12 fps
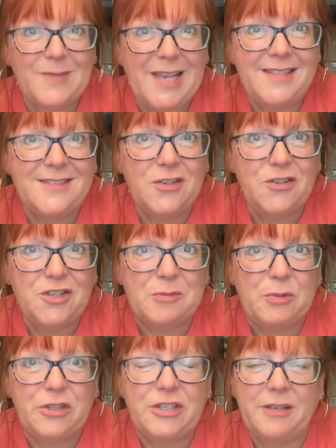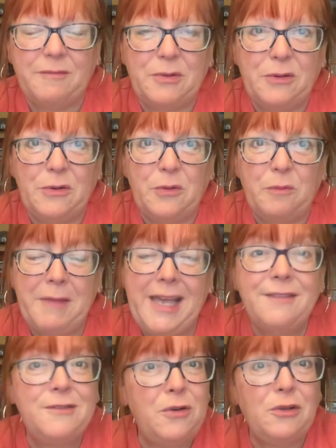And so you just put shampoo made
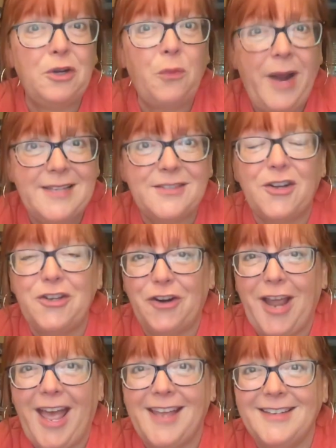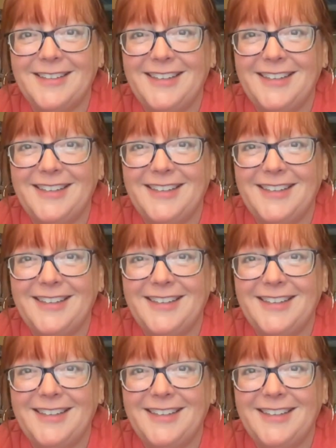of nuclear waste on your head.